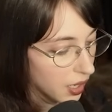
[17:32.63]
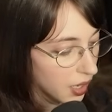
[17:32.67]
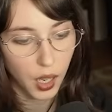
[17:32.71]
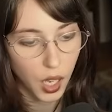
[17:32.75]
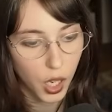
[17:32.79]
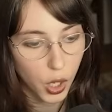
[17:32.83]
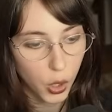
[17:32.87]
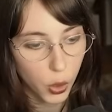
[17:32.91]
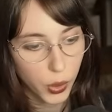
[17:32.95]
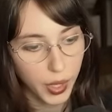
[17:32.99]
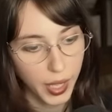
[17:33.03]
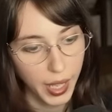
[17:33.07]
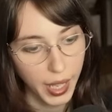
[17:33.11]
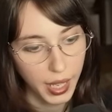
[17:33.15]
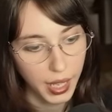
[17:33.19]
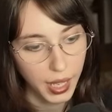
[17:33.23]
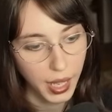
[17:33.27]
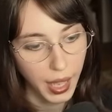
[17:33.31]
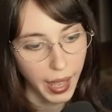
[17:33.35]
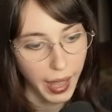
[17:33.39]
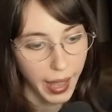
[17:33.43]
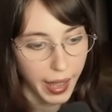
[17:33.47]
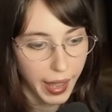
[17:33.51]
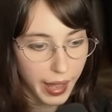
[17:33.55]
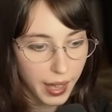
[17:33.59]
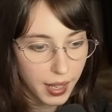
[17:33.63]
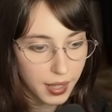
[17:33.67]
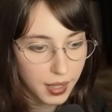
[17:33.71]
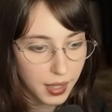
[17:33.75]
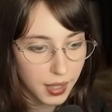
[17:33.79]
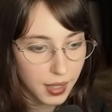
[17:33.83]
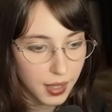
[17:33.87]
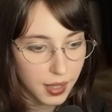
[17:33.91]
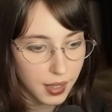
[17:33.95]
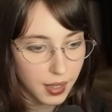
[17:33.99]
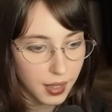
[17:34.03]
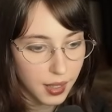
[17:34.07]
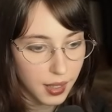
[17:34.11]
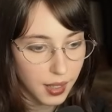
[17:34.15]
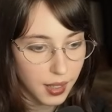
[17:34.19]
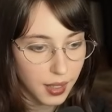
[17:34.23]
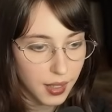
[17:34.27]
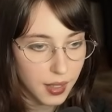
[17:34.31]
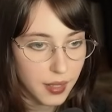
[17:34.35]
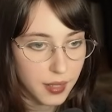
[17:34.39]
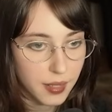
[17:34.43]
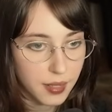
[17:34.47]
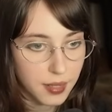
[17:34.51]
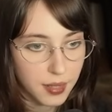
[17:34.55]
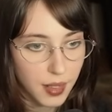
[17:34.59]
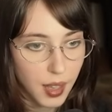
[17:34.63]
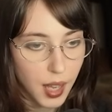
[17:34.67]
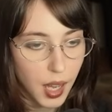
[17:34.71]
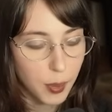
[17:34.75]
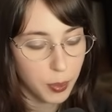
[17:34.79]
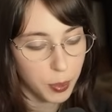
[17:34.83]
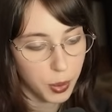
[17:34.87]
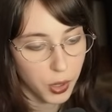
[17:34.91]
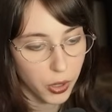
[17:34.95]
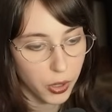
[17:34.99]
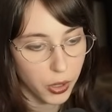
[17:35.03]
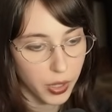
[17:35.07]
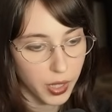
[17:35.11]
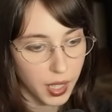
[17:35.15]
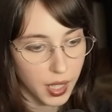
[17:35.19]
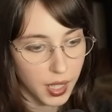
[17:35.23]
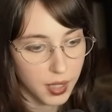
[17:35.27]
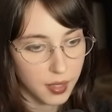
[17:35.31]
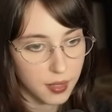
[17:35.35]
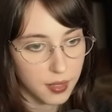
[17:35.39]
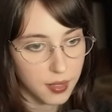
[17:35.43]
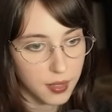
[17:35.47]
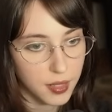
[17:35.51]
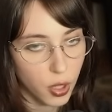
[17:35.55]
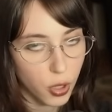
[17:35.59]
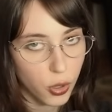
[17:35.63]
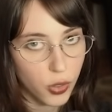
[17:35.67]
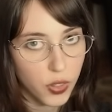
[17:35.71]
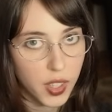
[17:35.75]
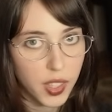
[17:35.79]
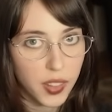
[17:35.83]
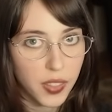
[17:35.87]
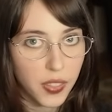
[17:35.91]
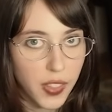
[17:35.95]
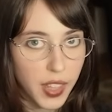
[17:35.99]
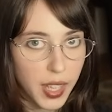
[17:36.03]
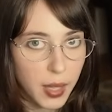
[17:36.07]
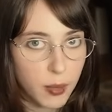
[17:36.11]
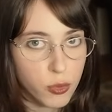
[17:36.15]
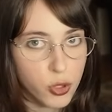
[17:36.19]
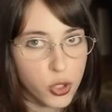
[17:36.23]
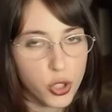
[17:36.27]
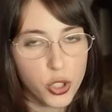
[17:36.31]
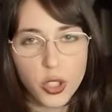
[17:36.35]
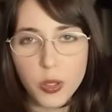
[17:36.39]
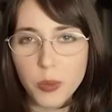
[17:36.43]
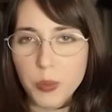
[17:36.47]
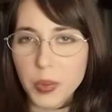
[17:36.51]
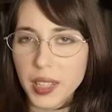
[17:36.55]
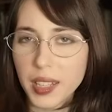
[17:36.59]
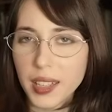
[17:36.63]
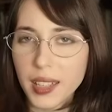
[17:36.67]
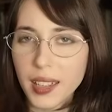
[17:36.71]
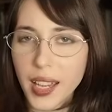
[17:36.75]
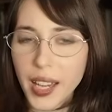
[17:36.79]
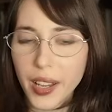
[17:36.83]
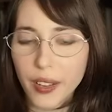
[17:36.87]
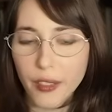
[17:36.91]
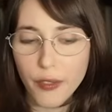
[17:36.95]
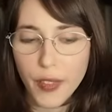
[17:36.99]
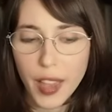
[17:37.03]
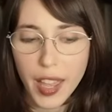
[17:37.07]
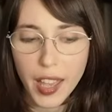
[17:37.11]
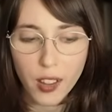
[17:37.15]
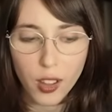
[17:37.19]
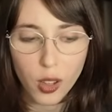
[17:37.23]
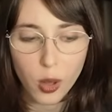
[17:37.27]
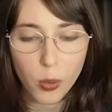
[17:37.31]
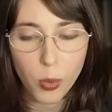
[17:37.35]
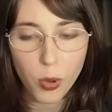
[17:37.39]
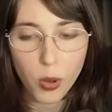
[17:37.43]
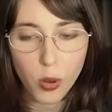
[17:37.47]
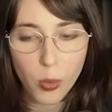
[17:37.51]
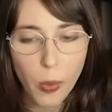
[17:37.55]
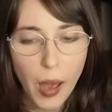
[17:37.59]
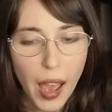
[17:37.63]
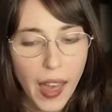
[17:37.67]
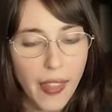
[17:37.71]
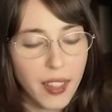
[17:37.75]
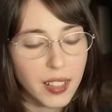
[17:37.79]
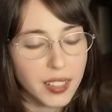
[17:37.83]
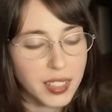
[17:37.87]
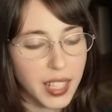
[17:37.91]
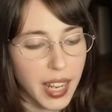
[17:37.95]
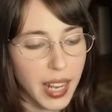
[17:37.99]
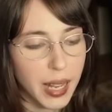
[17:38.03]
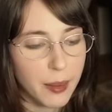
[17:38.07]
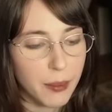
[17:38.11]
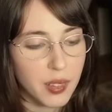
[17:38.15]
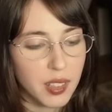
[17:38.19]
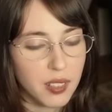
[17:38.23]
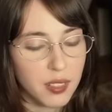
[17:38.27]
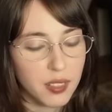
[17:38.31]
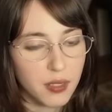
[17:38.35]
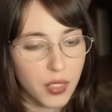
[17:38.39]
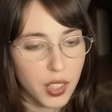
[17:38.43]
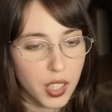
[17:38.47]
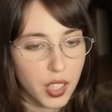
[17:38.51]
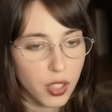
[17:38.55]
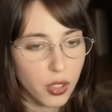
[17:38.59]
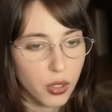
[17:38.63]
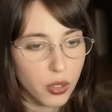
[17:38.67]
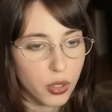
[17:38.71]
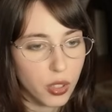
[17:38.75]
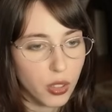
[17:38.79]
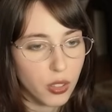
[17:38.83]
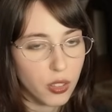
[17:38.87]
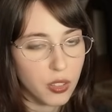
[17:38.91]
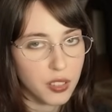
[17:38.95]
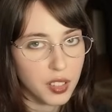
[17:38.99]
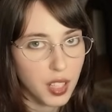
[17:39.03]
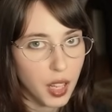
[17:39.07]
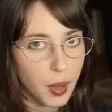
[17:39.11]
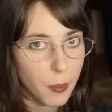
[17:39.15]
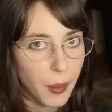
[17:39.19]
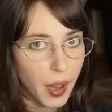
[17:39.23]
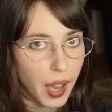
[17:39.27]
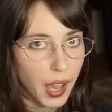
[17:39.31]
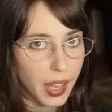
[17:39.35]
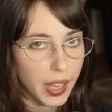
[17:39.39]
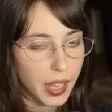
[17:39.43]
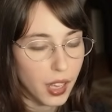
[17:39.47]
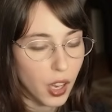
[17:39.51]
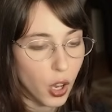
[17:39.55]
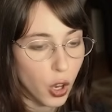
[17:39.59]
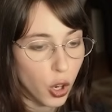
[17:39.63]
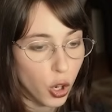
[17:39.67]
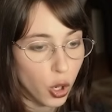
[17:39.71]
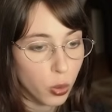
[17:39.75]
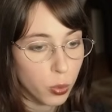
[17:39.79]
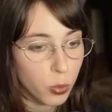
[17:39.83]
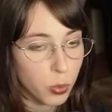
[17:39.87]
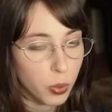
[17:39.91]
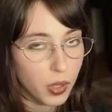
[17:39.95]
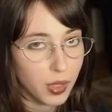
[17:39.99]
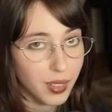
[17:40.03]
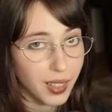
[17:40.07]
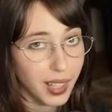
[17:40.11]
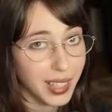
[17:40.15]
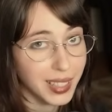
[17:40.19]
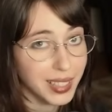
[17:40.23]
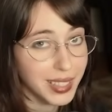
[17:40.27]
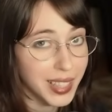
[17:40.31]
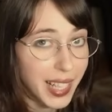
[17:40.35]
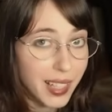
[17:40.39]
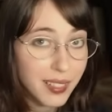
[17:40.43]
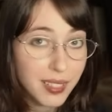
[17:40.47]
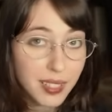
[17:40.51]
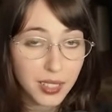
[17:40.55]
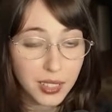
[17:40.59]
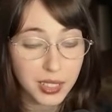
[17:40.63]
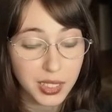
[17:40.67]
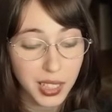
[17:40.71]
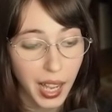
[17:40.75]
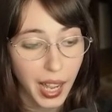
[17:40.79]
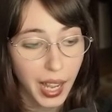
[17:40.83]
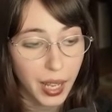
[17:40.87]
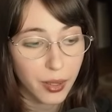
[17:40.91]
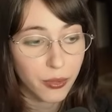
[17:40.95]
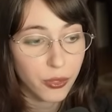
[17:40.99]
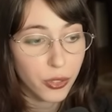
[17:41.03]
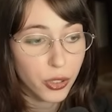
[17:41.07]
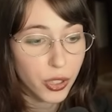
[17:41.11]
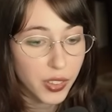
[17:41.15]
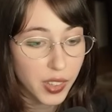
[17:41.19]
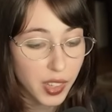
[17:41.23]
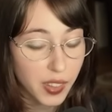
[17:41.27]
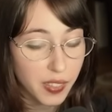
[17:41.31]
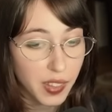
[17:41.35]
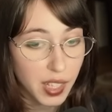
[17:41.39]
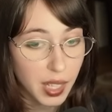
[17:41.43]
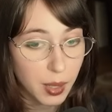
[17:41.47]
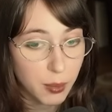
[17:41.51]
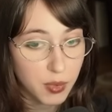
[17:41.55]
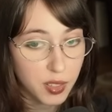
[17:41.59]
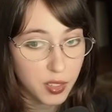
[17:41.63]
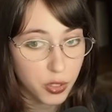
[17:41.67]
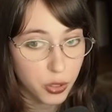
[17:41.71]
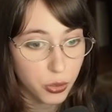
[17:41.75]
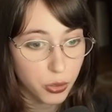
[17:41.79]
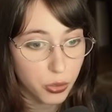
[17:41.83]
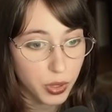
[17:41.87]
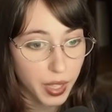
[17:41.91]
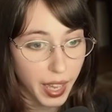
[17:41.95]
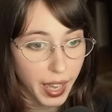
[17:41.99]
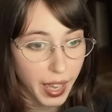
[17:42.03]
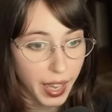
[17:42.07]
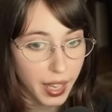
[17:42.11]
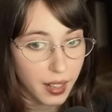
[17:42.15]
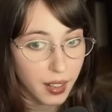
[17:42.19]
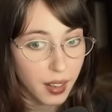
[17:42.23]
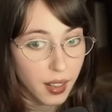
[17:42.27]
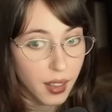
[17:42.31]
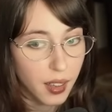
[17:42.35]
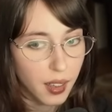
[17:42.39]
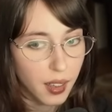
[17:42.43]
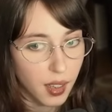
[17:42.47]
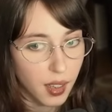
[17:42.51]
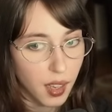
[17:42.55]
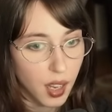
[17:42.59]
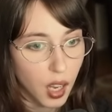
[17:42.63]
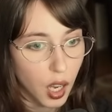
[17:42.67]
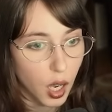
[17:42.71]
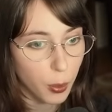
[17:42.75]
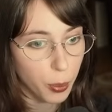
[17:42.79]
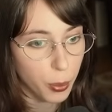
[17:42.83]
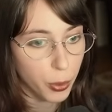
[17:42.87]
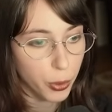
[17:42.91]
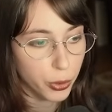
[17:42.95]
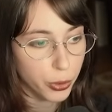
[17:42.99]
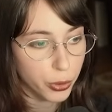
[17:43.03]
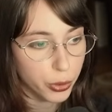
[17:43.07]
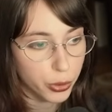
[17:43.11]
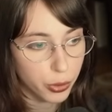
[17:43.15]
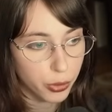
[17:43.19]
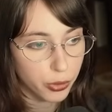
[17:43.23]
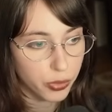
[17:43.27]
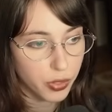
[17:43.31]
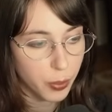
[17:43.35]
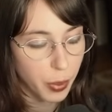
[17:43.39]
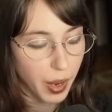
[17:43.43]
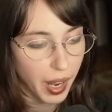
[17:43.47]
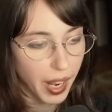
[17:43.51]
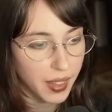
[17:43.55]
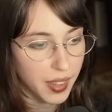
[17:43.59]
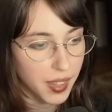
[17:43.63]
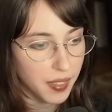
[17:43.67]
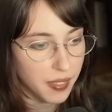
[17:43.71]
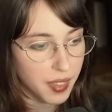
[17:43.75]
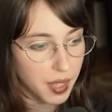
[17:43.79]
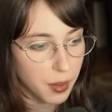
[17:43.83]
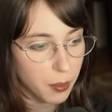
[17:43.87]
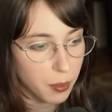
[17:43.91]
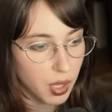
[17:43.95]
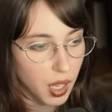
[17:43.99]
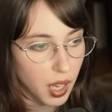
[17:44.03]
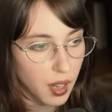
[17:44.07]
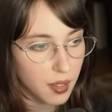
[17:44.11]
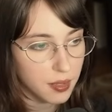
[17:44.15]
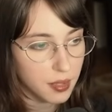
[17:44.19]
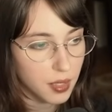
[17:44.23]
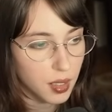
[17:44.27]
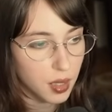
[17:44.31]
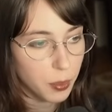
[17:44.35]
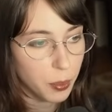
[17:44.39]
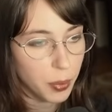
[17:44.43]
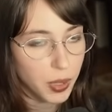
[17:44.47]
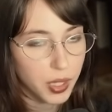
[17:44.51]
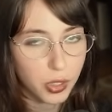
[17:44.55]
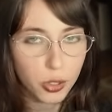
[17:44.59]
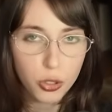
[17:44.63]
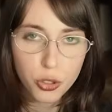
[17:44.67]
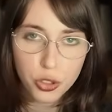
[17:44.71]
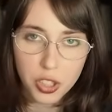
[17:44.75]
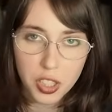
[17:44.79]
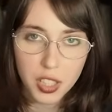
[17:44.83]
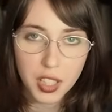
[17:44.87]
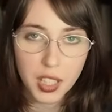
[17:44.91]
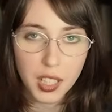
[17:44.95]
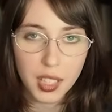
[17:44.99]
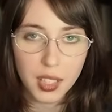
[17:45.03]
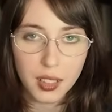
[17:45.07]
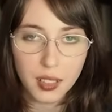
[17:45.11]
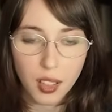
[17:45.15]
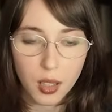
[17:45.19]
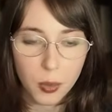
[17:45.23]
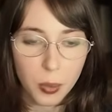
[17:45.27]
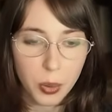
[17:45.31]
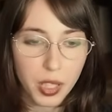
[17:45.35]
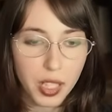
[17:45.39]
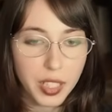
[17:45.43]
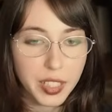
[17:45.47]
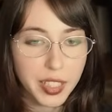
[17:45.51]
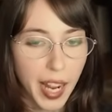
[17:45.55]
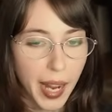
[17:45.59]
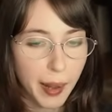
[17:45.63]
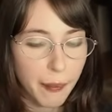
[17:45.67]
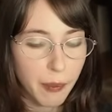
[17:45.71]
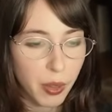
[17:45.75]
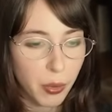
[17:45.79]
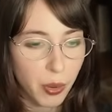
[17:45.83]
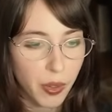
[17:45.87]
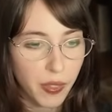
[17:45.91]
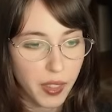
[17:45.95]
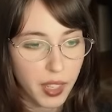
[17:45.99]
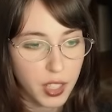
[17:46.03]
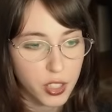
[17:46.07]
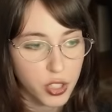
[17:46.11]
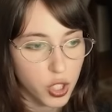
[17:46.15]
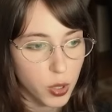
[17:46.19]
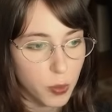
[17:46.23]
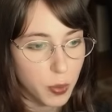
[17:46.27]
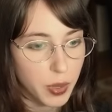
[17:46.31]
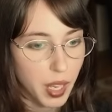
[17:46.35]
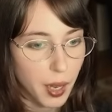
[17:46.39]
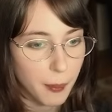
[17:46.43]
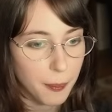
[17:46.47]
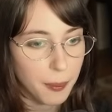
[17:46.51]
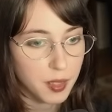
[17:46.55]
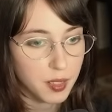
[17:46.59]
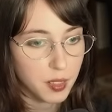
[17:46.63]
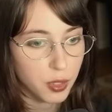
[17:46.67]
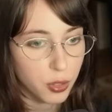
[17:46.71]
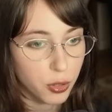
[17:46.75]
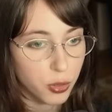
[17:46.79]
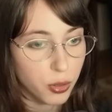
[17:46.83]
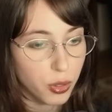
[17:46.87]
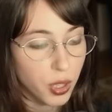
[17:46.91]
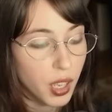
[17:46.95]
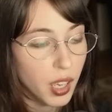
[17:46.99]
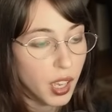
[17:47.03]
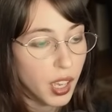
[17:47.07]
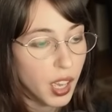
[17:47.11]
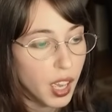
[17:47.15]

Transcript: Okay, and it is uploaded. So the theme should be available by the time this video goes up, I hope. It takes a little time for the themes to get approved by the theme plaza, but usually they are pretty timely with it. It should be up soon.